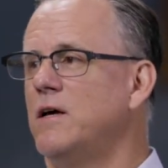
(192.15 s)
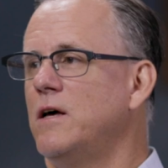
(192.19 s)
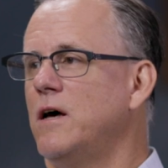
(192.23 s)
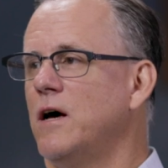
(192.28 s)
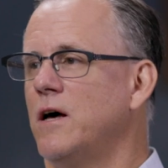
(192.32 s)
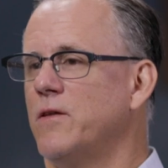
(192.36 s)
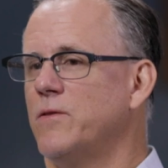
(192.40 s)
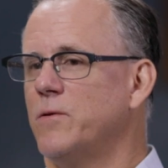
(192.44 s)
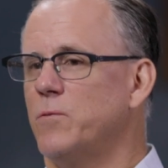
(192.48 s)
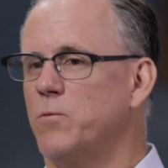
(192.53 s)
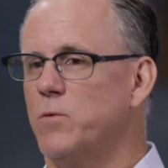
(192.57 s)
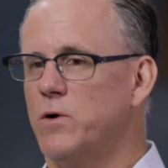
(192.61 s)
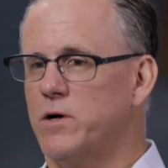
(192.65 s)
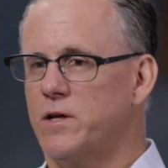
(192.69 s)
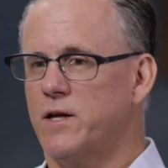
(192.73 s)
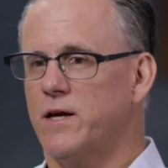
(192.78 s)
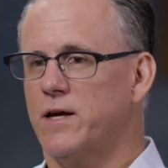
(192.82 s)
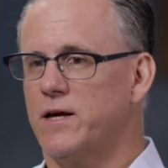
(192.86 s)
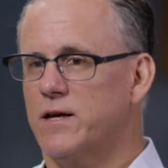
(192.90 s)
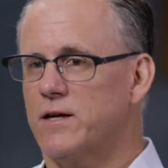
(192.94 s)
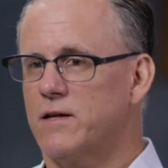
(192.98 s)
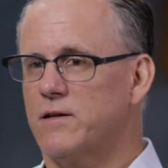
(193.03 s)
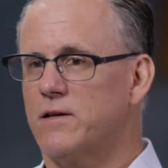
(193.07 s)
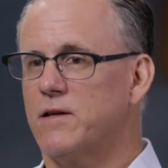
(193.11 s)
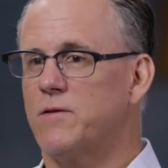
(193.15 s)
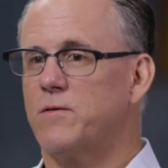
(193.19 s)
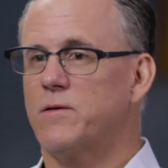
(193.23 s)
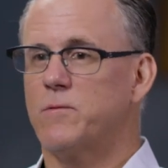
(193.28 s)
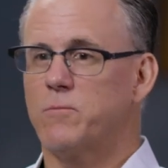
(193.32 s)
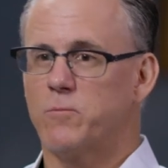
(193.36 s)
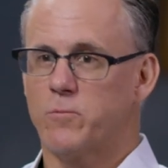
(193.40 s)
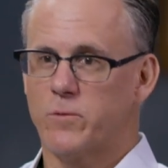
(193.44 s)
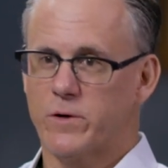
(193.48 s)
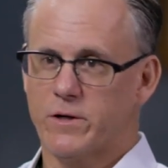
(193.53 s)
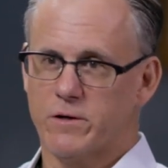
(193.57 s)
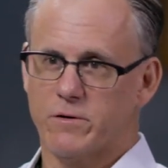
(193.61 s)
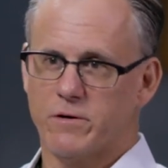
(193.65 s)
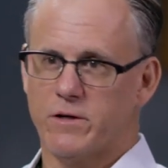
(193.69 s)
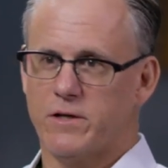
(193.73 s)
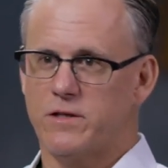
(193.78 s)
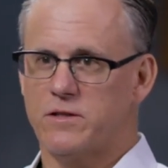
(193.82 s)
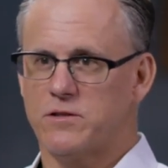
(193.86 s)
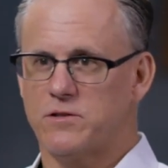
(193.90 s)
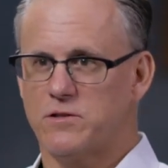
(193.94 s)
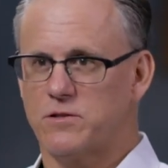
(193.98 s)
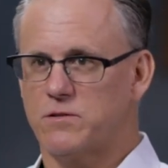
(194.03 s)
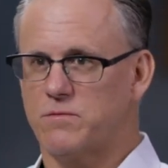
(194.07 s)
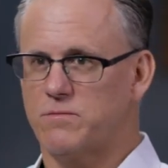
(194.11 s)
on the one hand and where
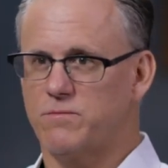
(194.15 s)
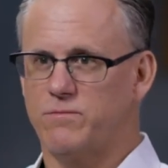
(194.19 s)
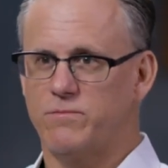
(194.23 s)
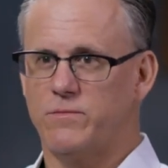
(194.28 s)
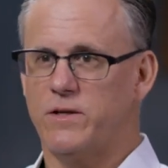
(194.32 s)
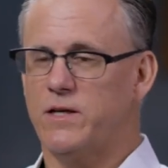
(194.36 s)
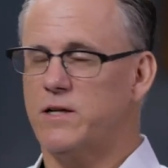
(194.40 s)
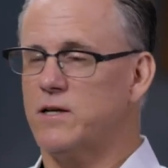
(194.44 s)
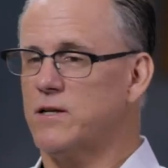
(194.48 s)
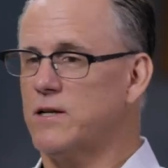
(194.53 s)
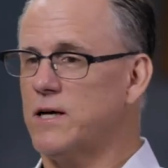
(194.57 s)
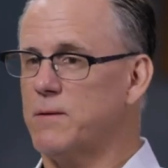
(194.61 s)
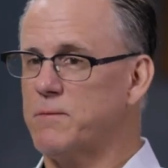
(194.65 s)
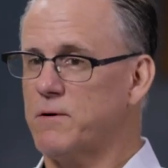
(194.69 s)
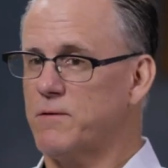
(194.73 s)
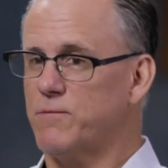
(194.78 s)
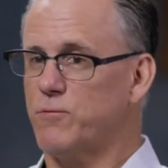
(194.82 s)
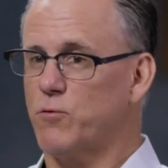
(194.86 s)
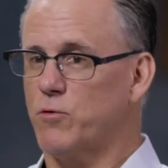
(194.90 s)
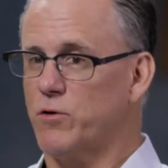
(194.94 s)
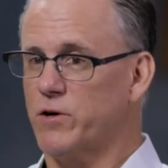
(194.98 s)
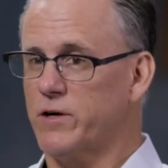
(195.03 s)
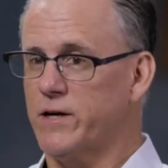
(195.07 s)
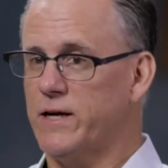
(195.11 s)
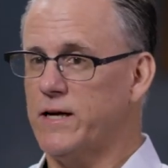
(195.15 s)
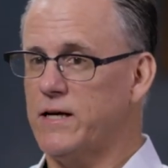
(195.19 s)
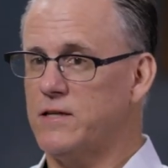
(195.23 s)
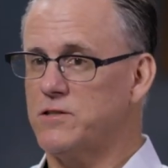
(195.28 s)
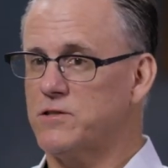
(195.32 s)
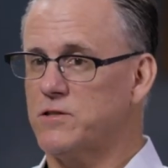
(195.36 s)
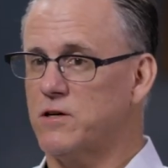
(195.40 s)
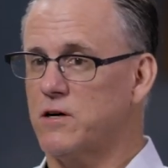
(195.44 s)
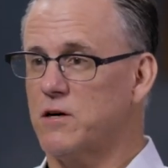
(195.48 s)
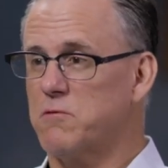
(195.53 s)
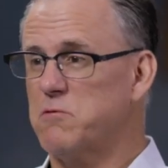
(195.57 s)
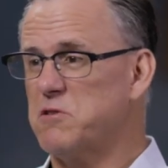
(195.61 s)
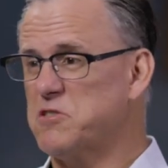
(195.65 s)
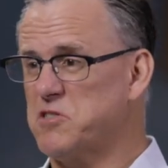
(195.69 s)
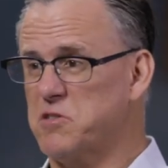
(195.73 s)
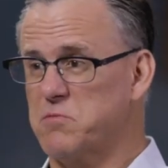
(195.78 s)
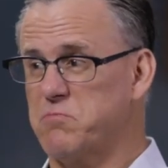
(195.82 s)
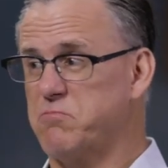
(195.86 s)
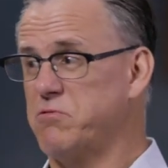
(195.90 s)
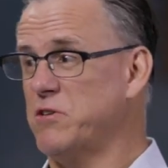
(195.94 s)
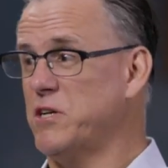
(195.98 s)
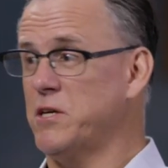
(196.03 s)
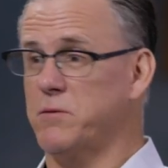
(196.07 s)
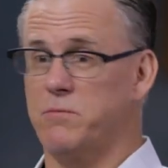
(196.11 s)
his economic forecasts are, which are
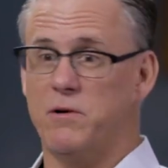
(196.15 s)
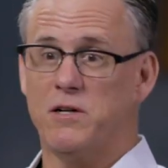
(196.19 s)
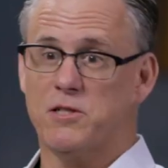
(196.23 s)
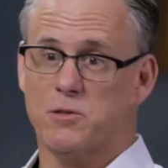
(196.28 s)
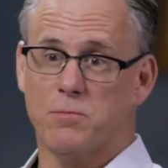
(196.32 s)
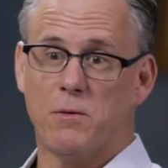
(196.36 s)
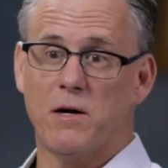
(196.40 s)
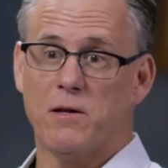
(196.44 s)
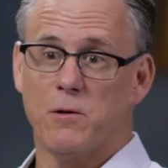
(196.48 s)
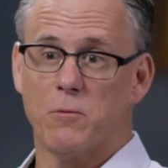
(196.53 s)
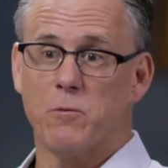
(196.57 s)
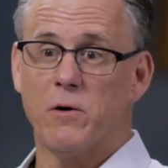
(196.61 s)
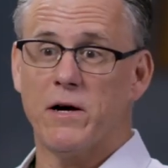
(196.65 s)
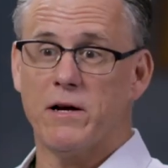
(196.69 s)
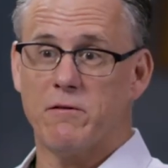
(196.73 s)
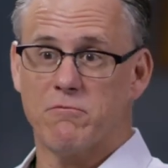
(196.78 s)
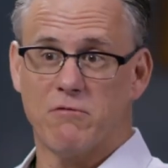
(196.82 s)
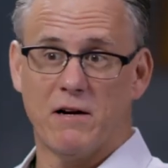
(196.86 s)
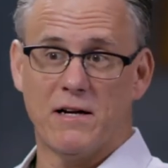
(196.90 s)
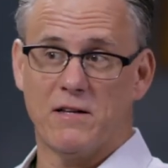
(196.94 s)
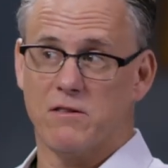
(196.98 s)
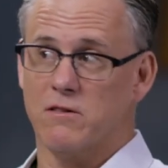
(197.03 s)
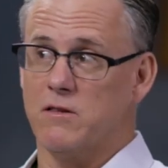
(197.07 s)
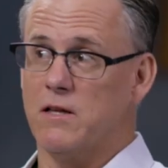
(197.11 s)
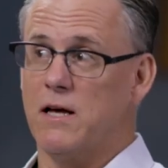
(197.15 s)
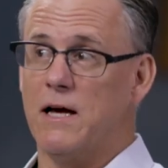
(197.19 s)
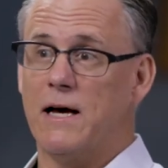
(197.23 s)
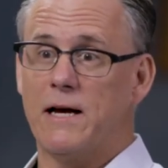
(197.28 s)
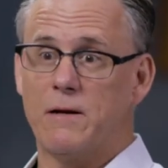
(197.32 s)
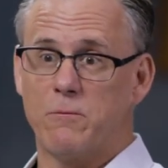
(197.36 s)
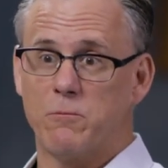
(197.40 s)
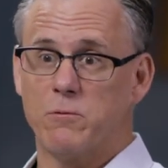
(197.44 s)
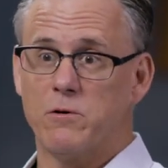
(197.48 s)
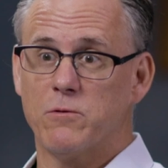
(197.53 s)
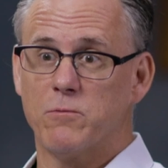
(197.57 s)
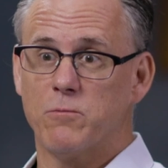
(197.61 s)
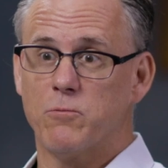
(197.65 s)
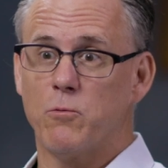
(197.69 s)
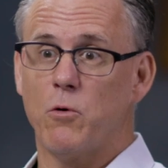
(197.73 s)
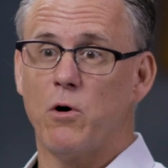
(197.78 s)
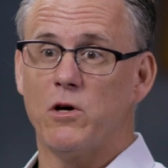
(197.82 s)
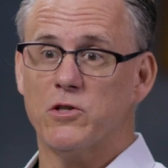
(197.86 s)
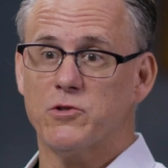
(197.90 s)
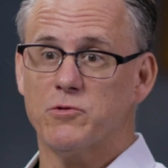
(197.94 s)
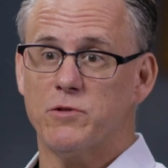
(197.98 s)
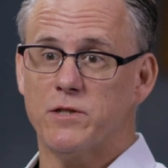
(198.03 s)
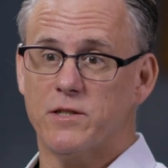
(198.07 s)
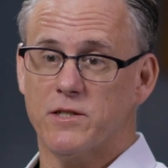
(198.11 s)
pretty much, by the way, right in line with
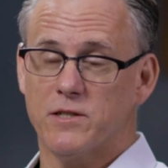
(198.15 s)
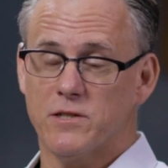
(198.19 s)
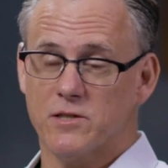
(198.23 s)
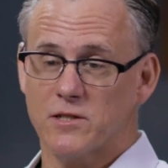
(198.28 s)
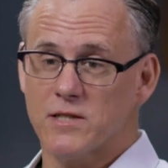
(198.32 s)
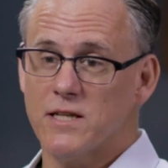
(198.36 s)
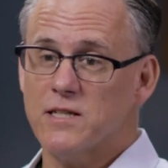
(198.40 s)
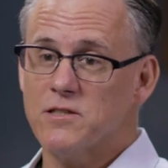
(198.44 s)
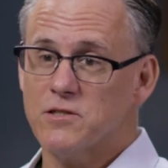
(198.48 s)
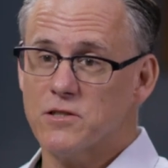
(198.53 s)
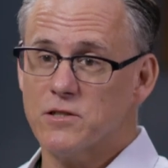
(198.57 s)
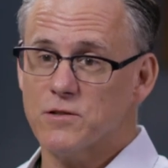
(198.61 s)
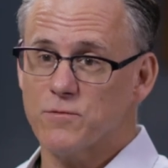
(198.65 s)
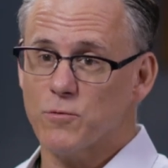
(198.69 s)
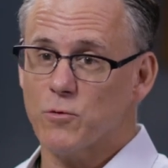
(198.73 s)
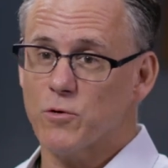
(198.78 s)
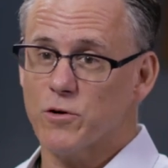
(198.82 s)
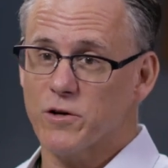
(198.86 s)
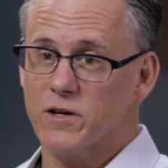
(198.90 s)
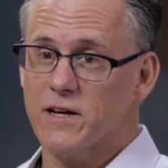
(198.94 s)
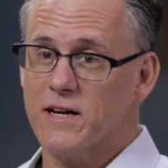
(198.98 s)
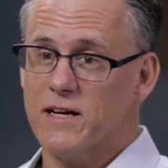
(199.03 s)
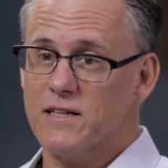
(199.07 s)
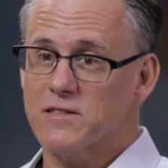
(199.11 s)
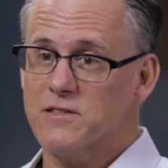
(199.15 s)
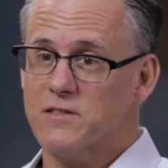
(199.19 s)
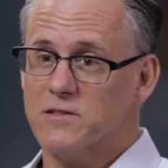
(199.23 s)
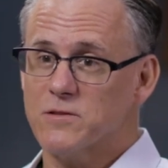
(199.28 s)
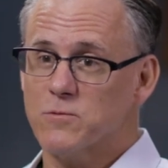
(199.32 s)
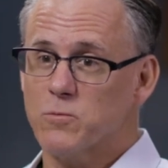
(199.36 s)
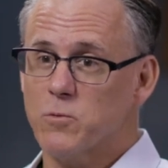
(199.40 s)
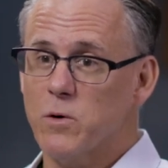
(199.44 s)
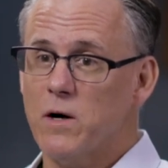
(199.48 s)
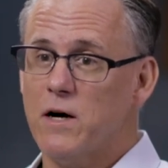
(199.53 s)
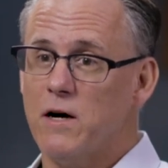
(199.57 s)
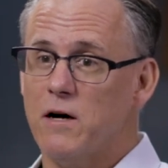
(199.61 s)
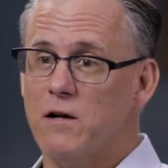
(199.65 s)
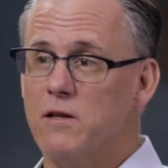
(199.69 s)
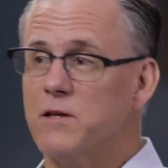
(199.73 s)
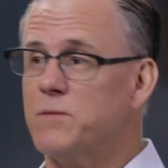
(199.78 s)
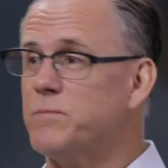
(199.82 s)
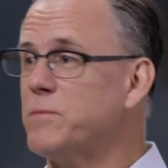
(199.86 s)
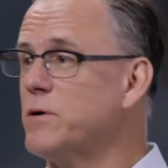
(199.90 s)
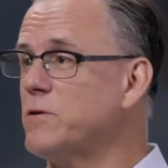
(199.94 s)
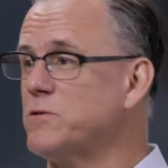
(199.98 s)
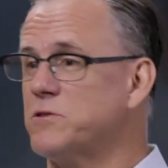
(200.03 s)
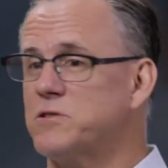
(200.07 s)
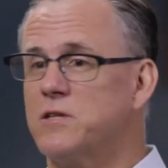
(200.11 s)
Wall Street consensus forecasts as well,
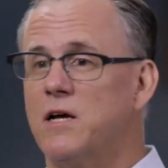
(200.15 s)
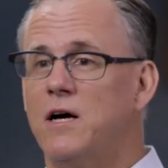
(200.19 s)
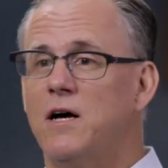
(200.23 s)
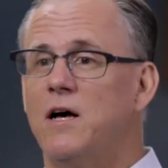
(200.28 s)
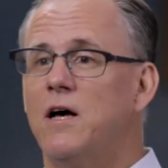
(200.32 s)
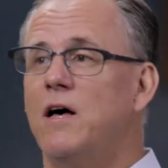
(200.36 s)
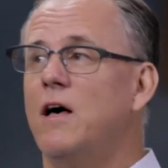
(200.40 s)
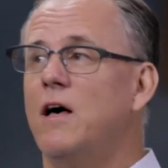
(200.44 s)
and most